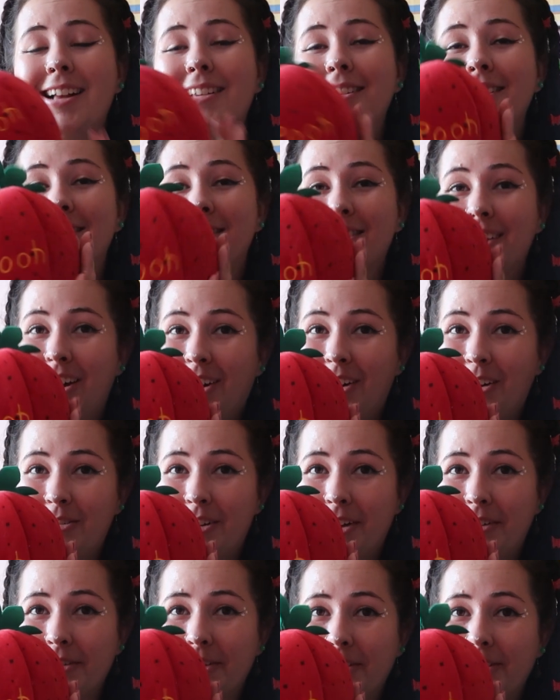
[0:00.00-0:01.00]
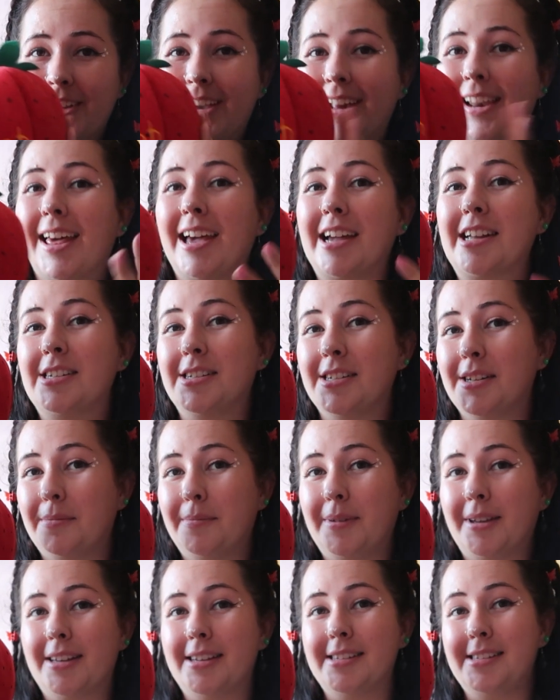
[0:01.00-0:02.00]
to start off our fruit collection
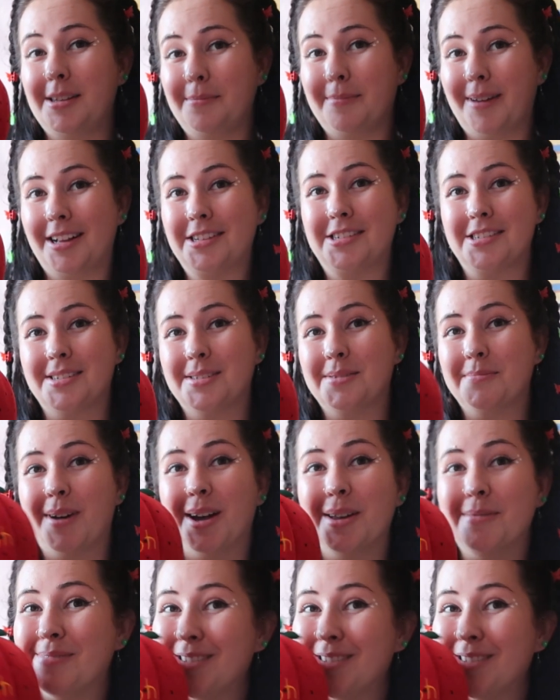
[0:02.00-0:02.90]
because he matches my